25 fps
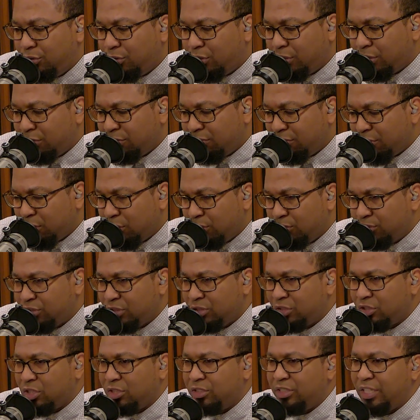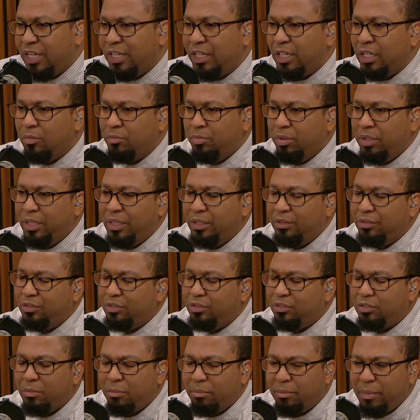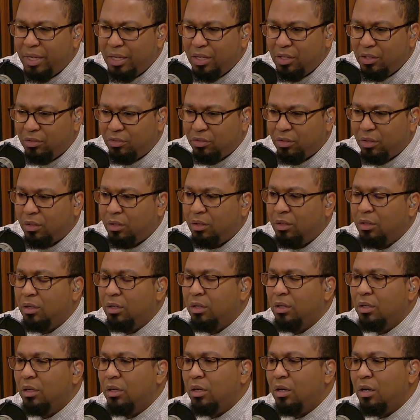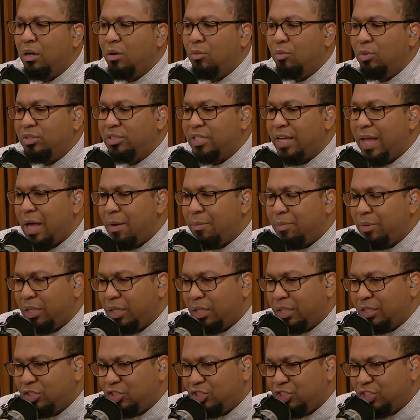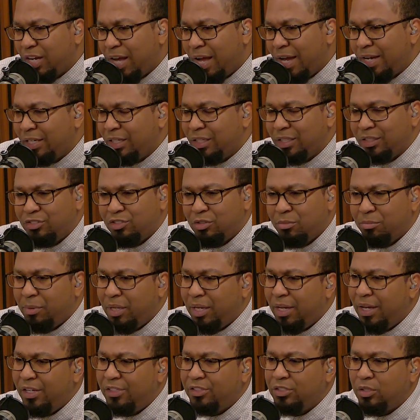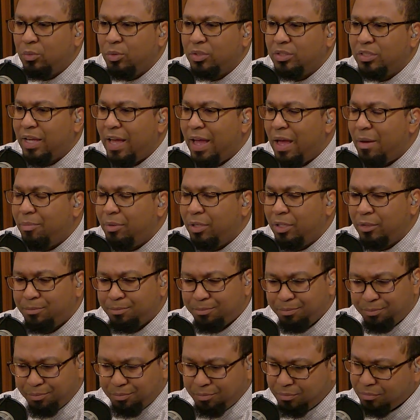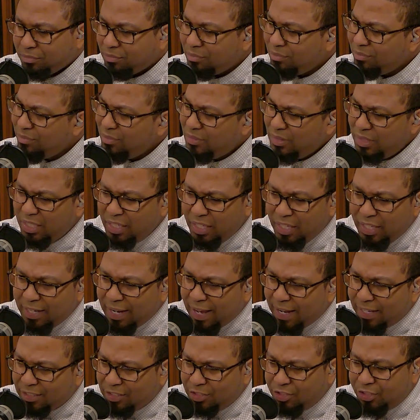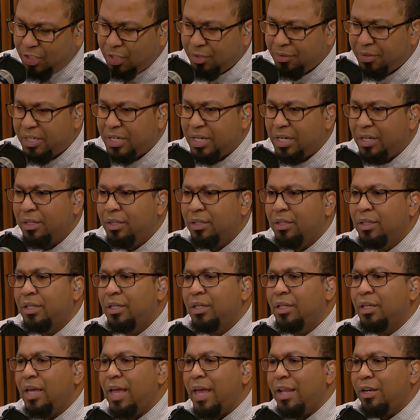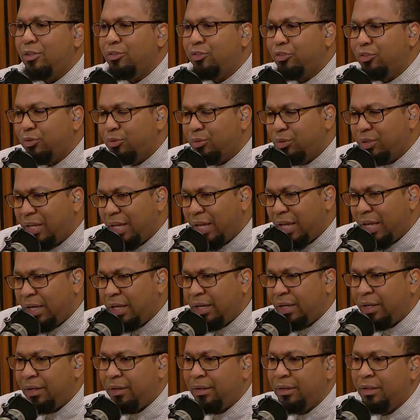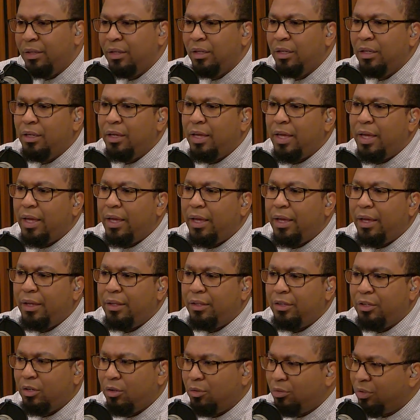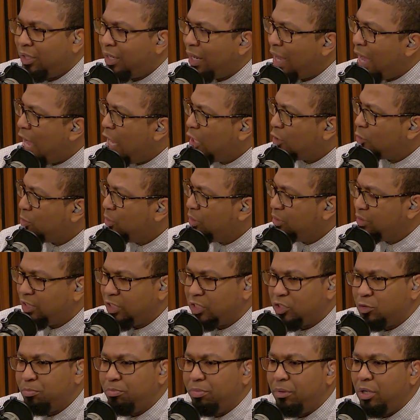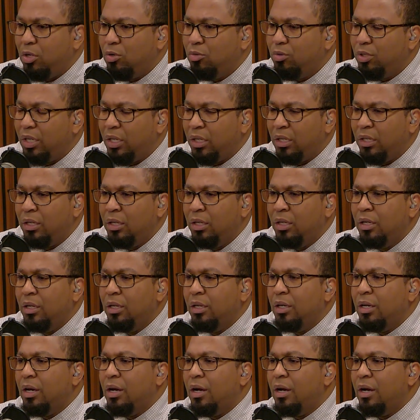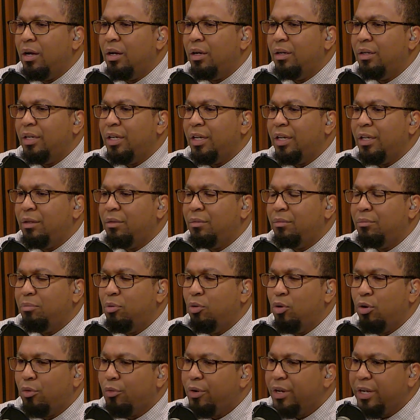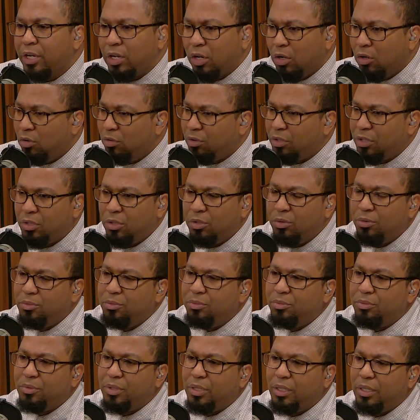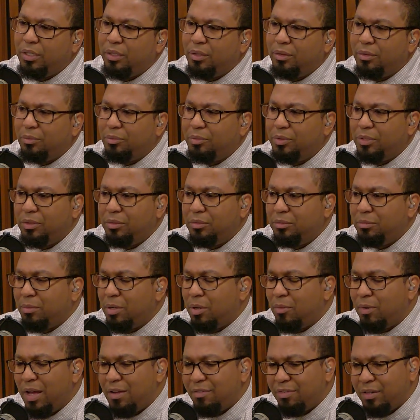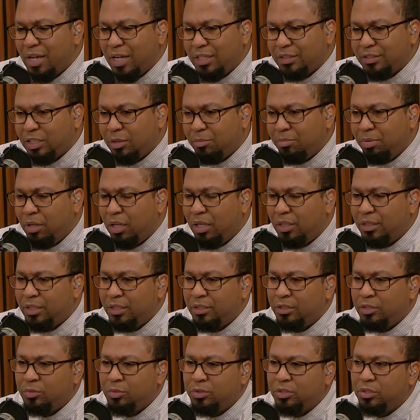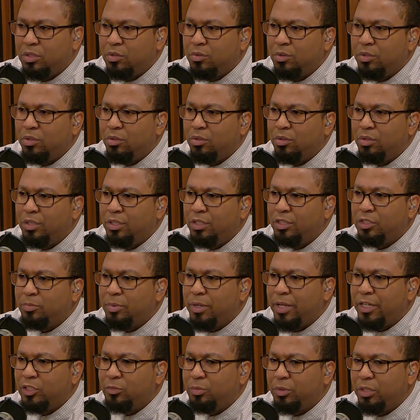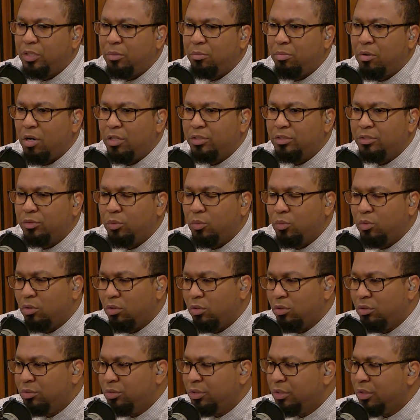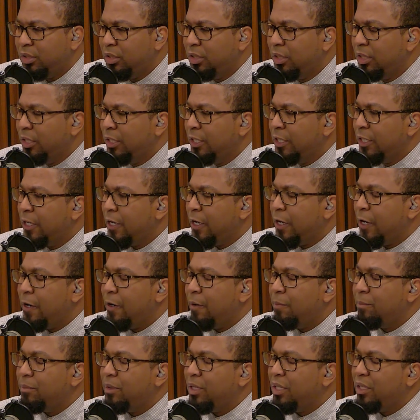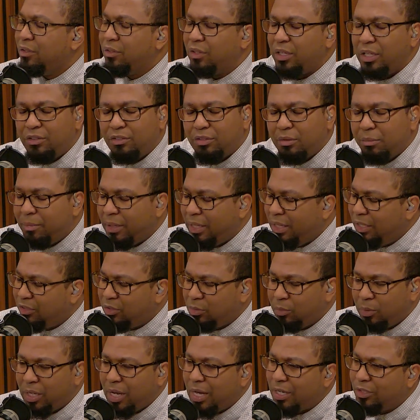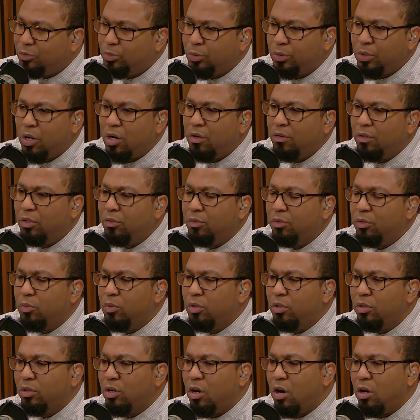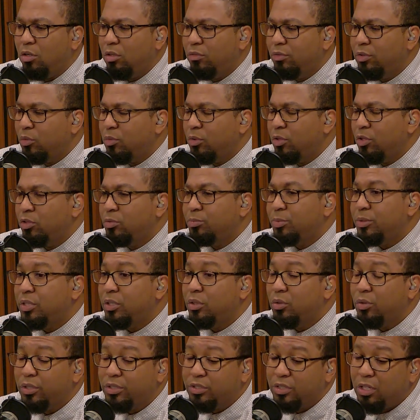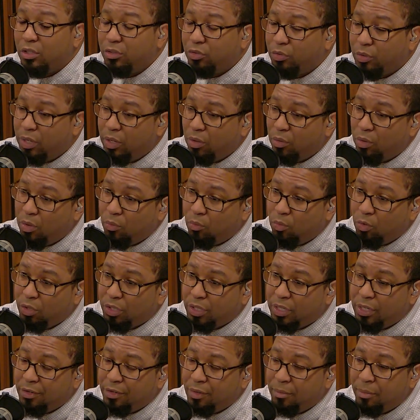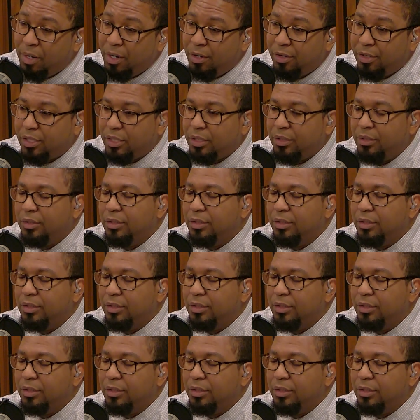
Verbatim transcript: conversions are taking place. It's amazing uh, what's happening in China. It's amazing what's happening in Nigeria and in Sudan. And, you know, the gospel is exploding. Uh, in Puerto Rico, you know, uh, we my wife and I stay plugged into what's going on in the Spanish speaking parts of the world. Um, it's it's amazing what God is doing all over the world, all over the world. But the Lord is also at, at work here in America.